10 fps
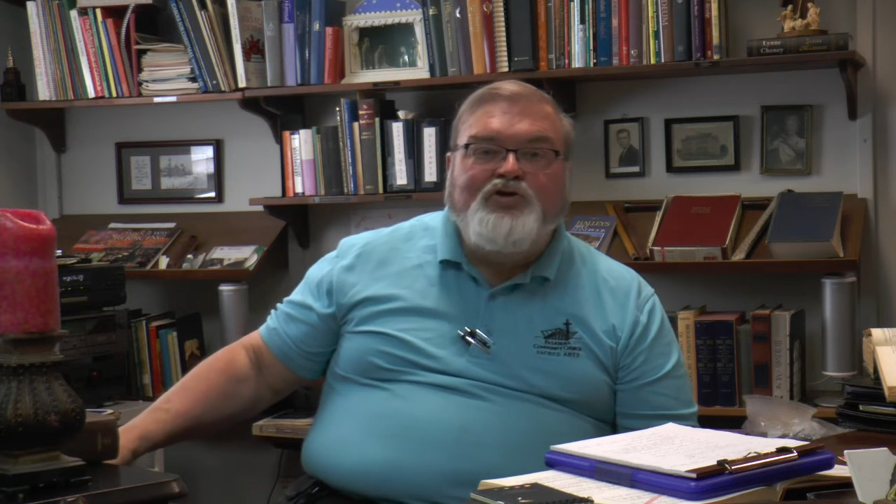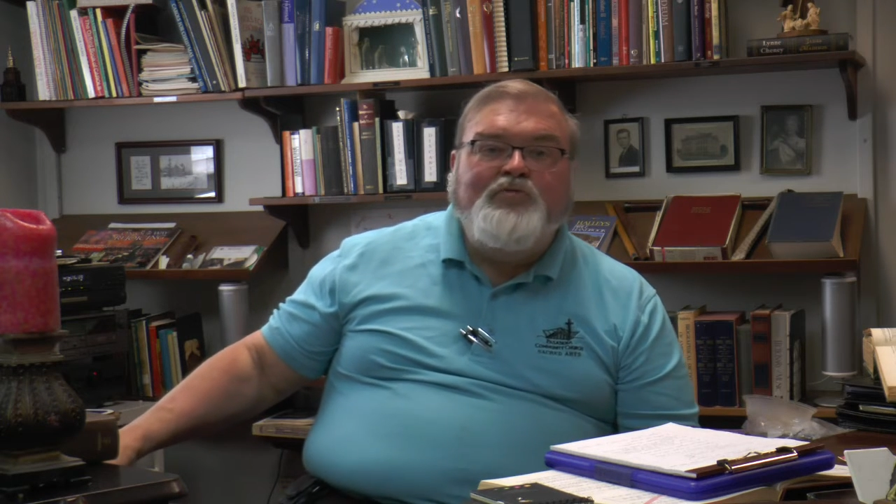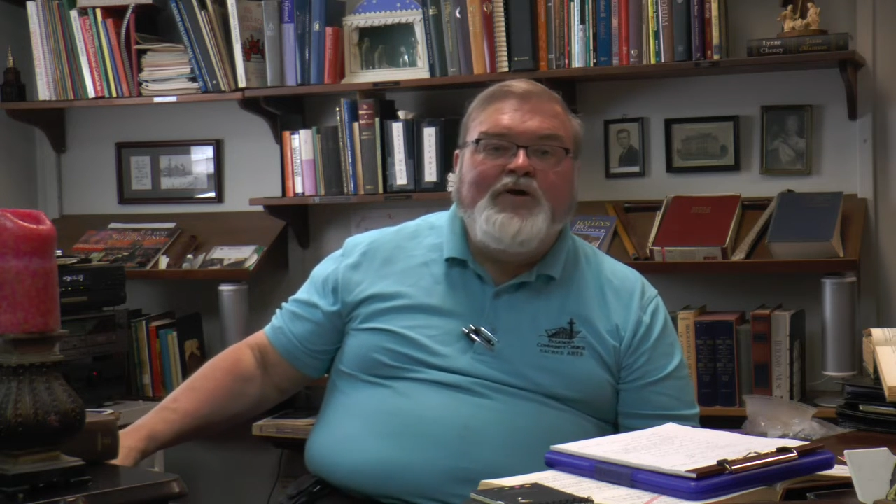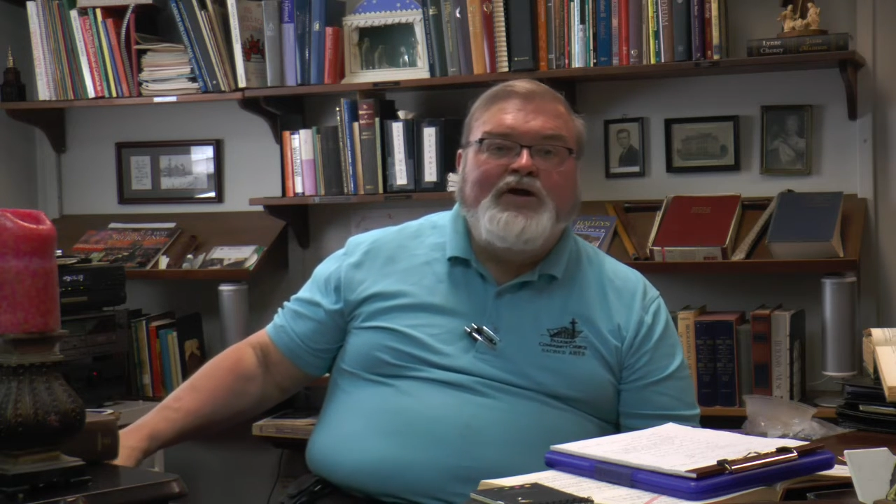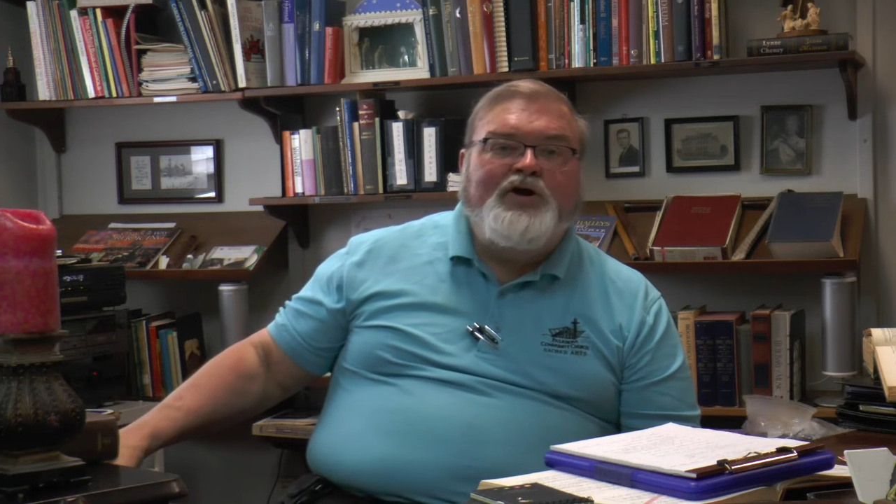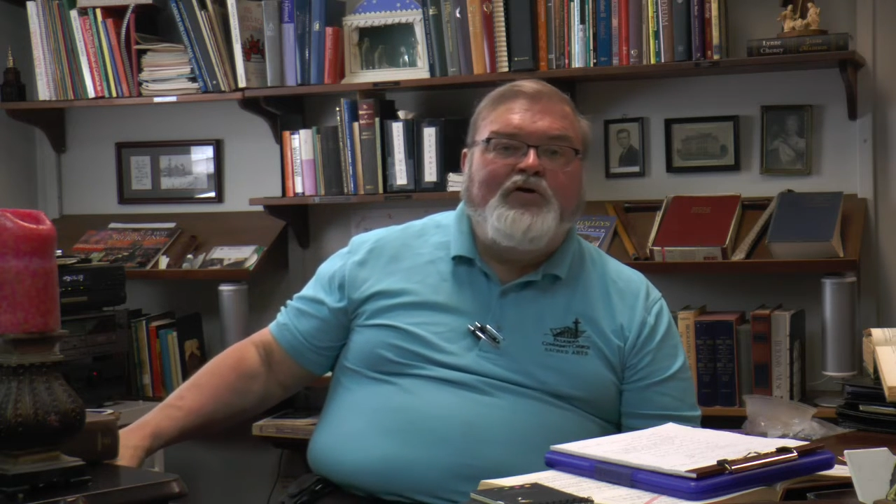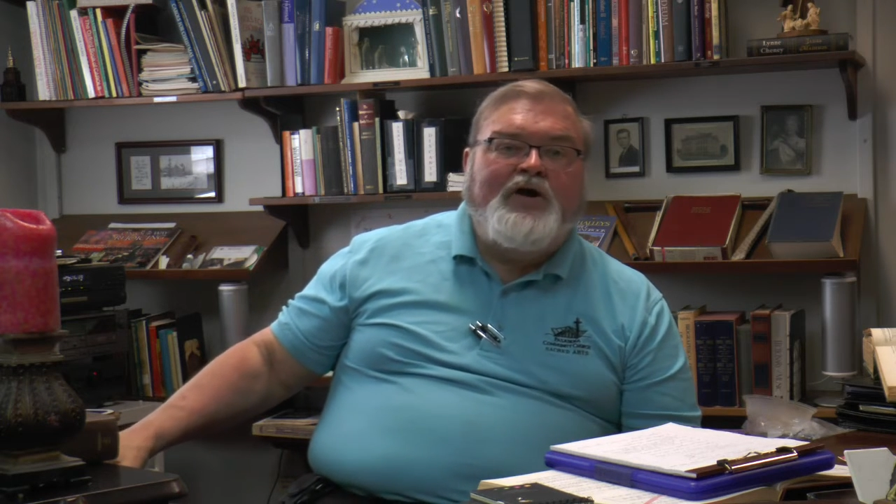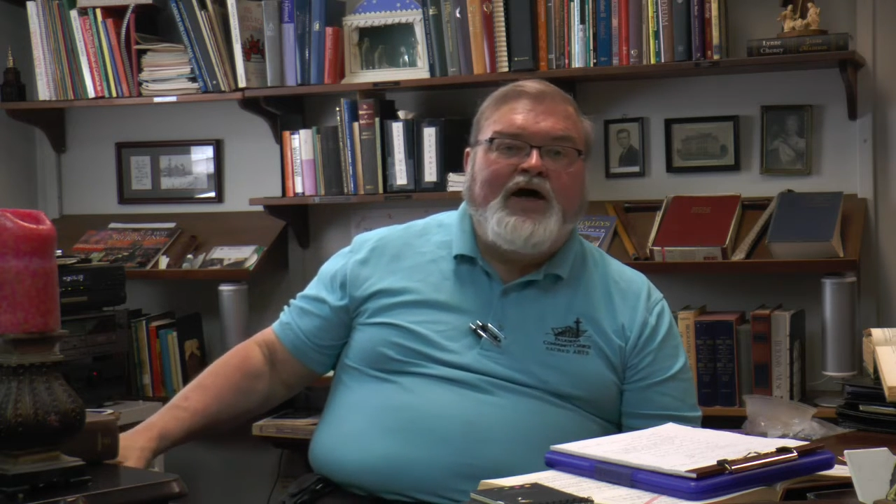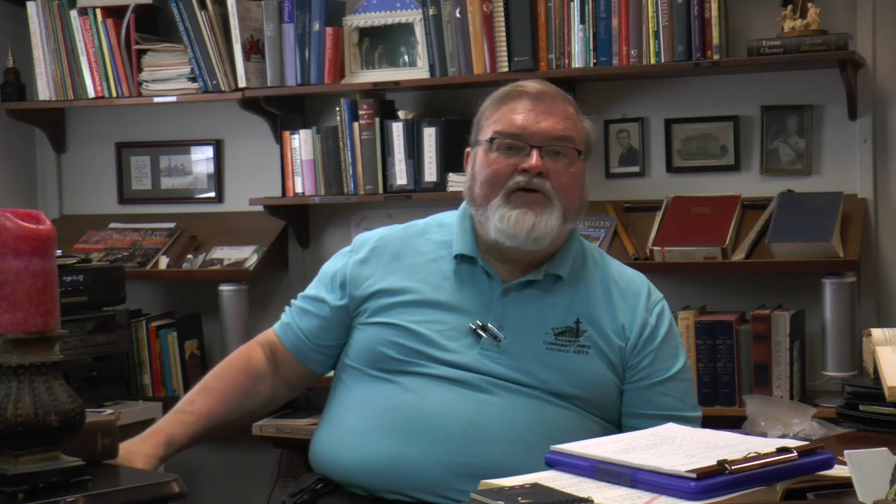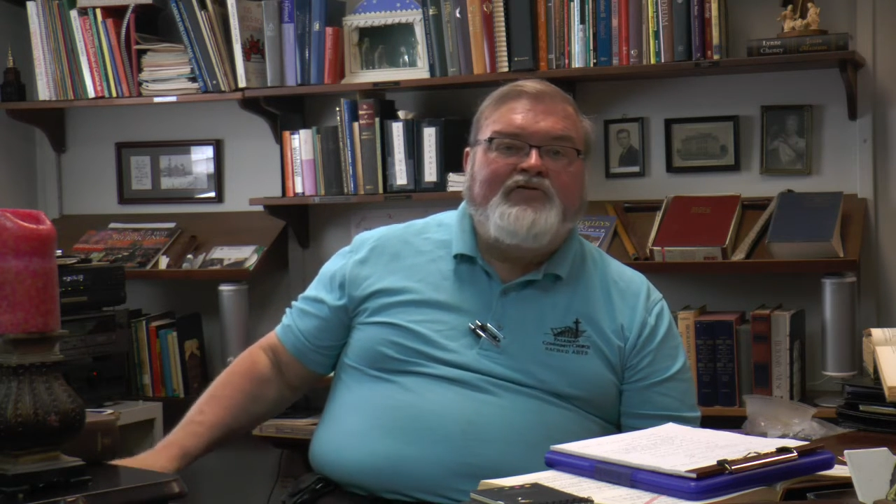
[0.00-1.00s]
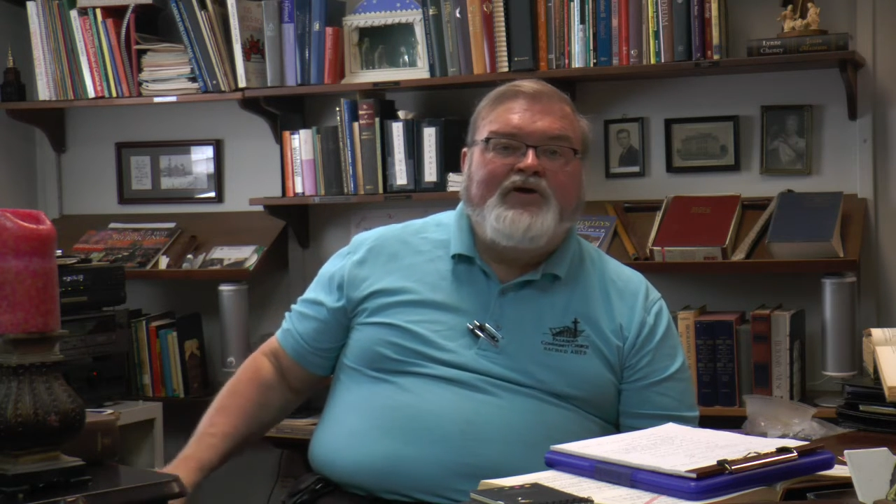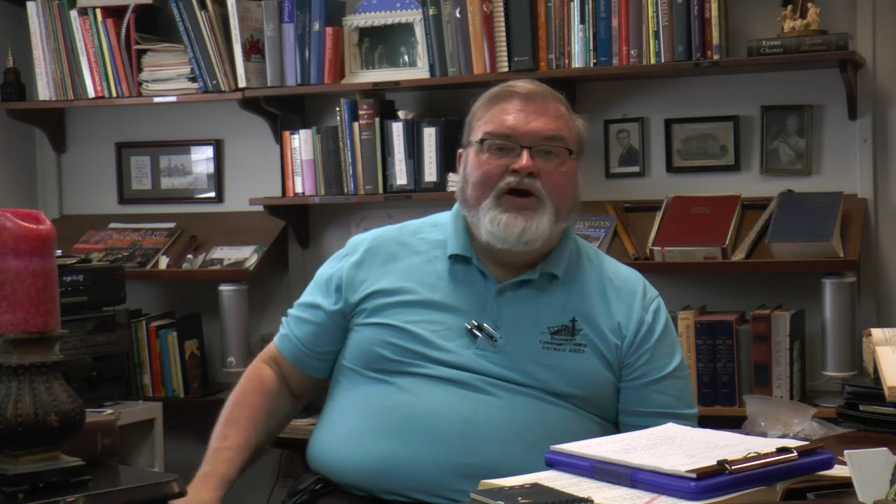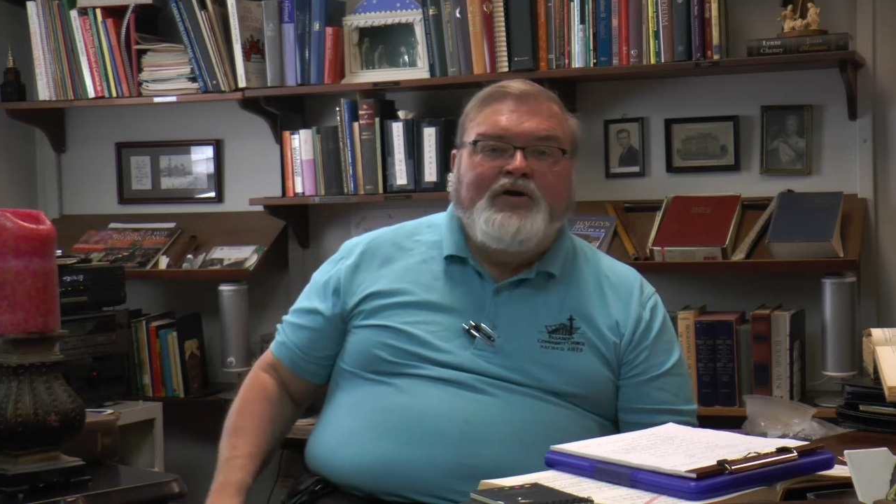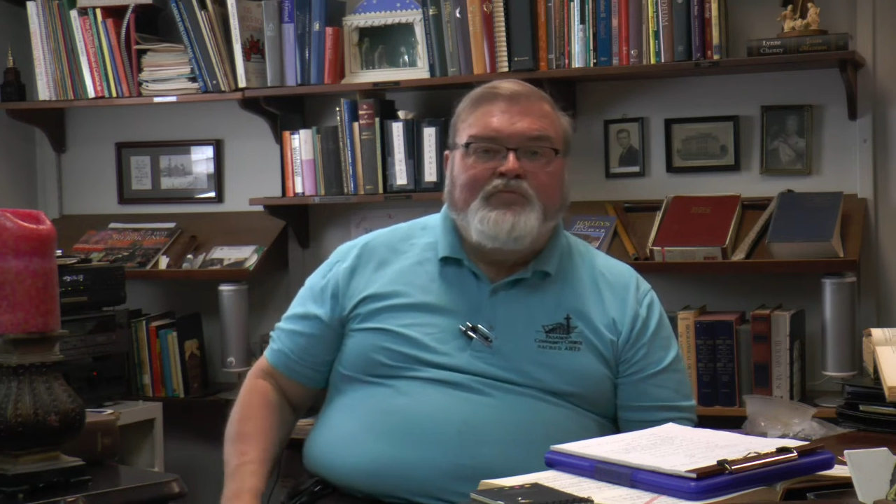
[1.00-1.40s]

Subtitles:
You may know it as,